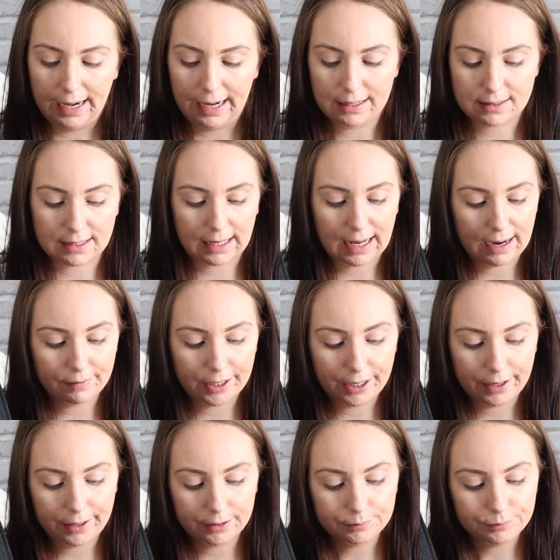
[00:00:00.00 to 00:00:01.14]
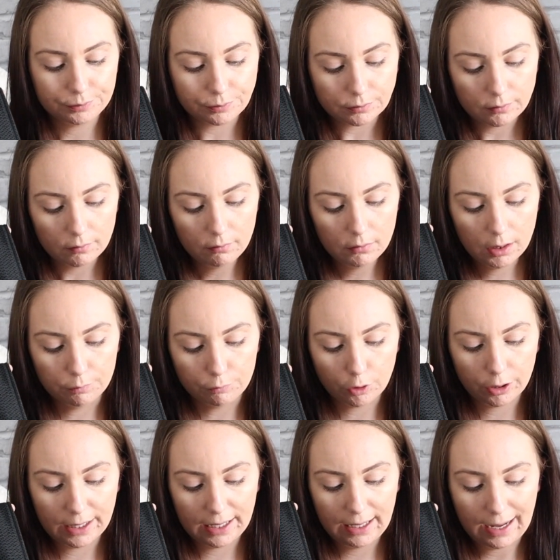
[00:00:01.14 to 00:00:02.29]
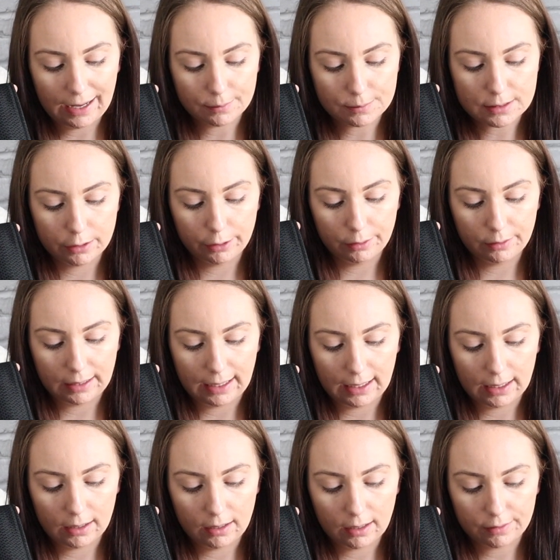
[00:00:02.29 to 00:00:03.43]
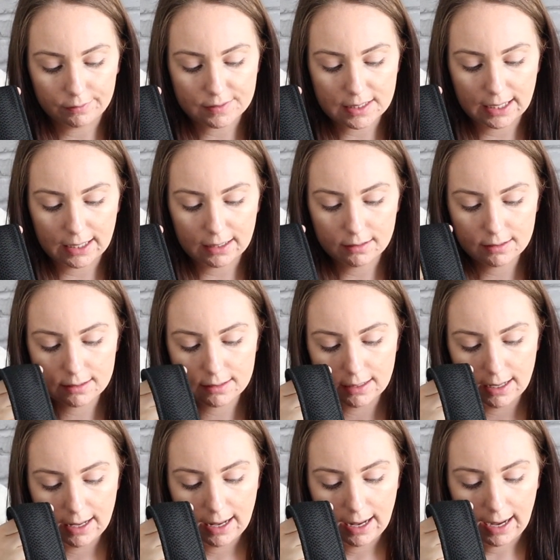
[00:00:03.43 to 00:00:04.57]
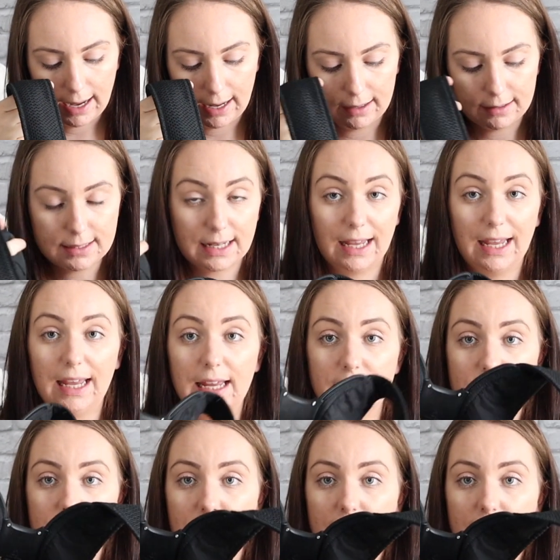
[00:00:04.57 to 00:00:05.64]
It's the carrier. Ronnie absolutely loves this, and he